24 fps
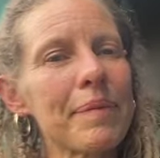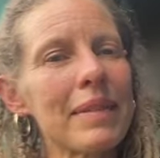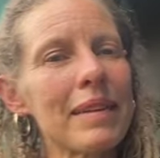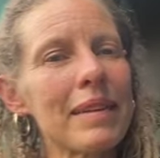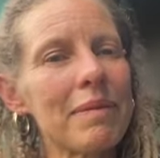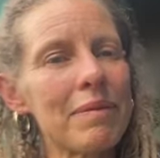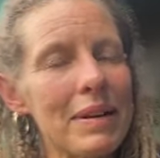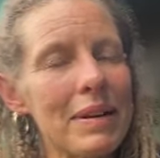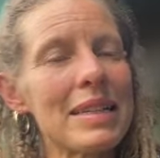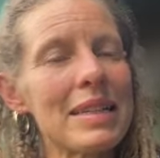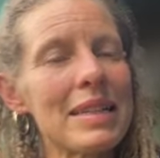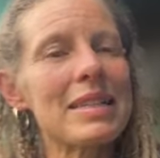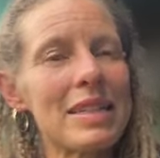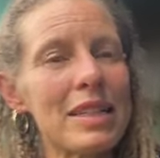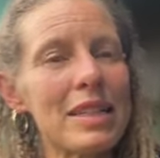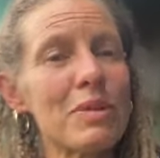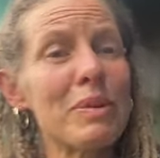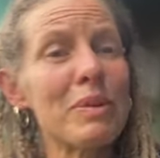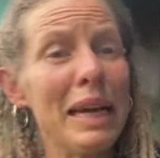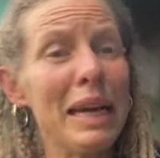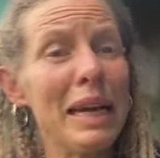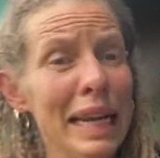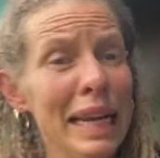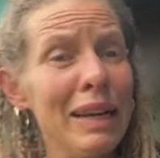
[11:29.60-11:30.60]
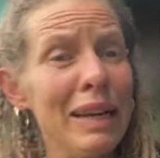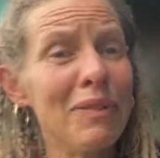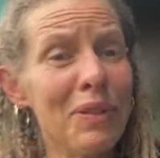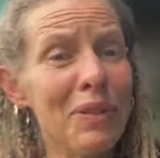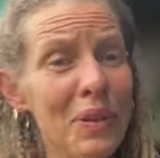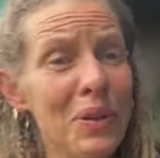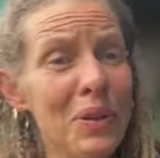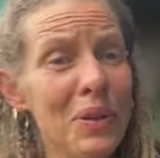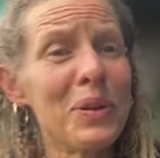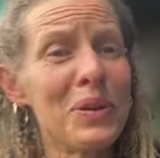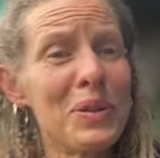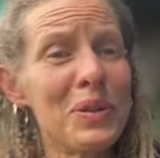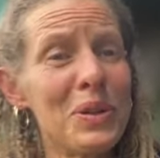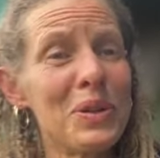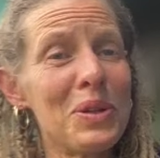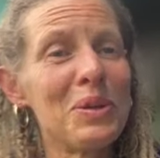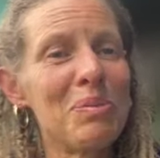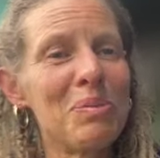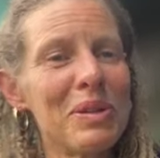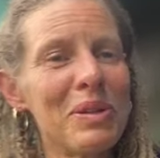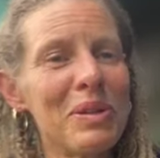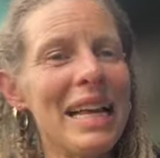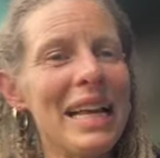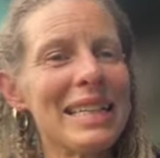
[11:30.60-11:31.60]
was just waiting for those two
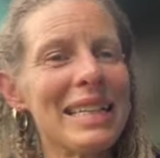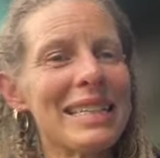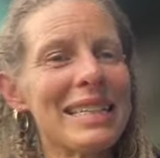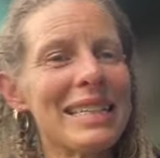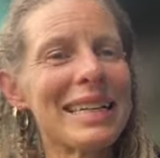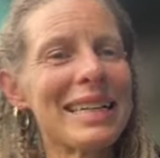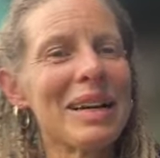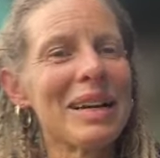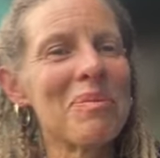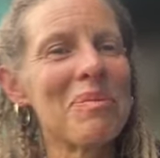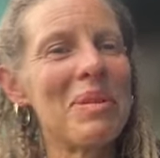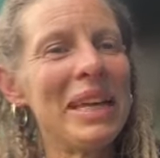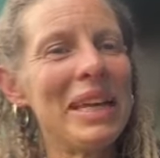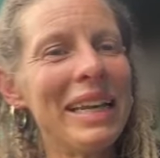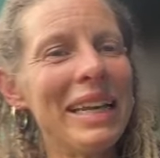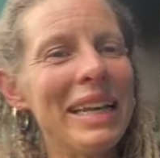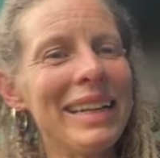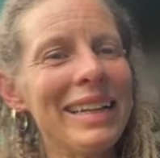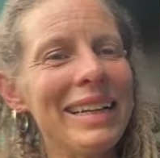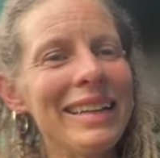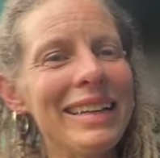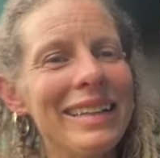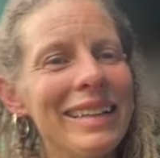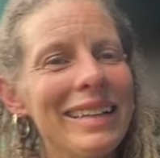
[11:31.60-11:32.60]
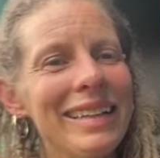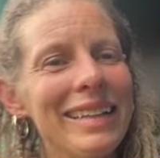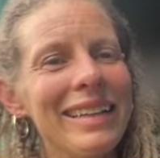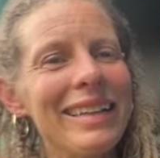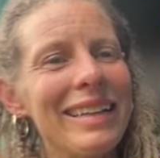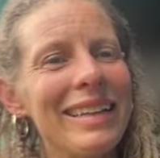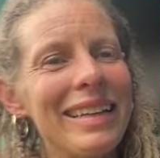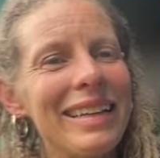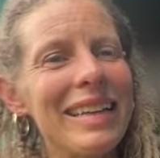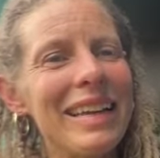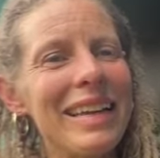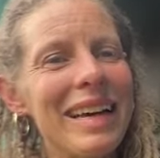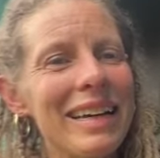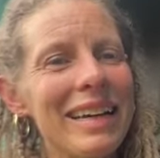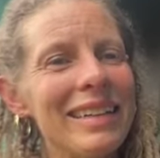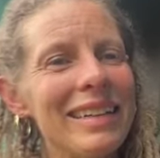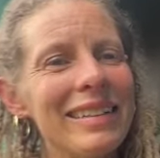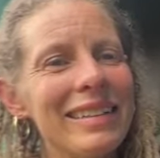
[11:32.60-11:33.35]
plants to come in. Yeah.